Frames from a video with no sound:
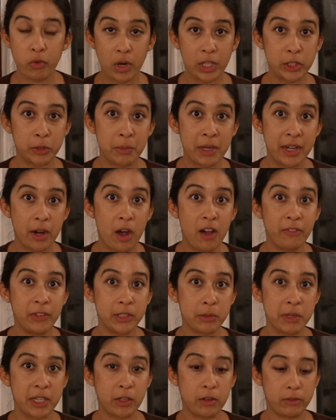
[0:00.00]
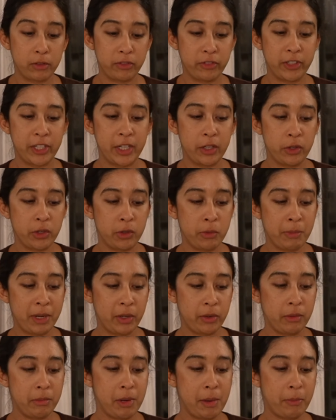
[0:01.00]
watched my office makeover video, you might
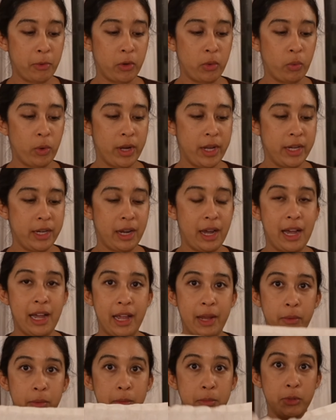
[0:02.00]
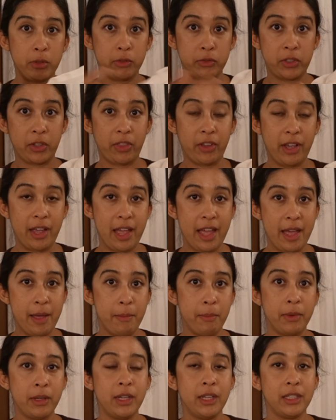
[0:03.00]
remember when I removed the
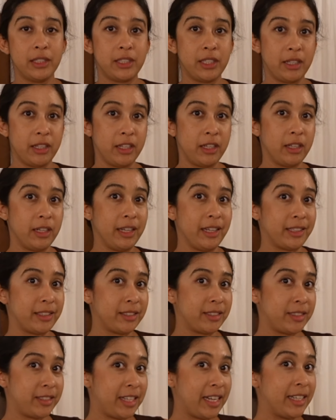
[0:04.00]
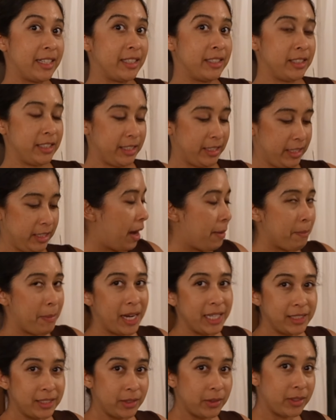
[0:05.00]
hem to extend it. I
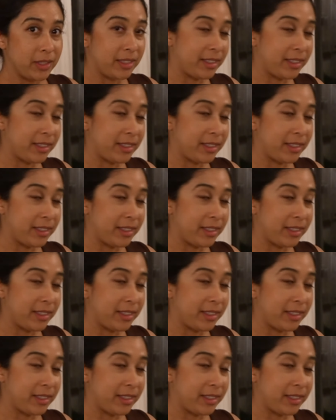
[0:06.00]
might do the